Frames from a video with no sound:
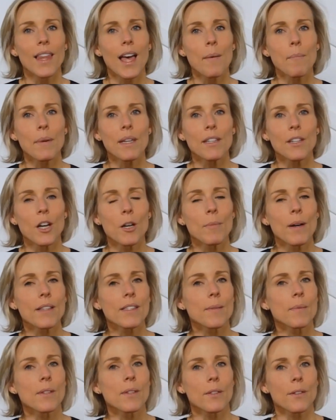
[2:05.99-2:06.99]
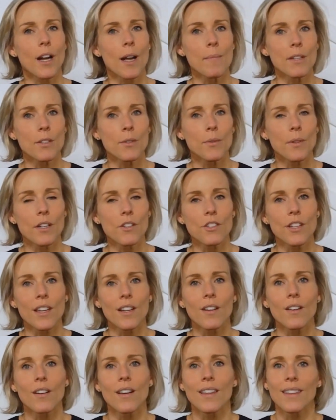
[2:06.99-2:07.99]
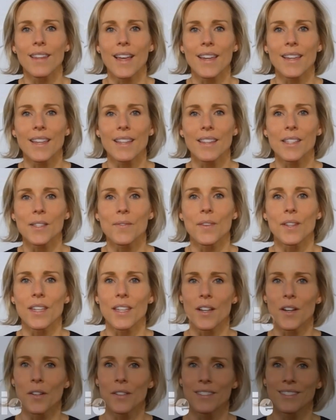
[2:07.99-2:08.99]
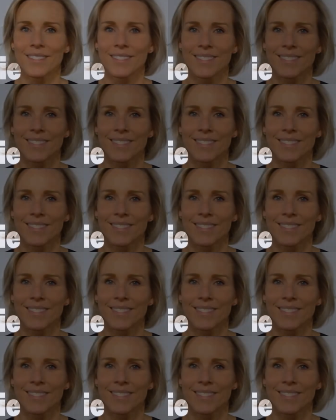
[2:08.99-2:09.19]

let me know by subscribing to our channel and liking this video.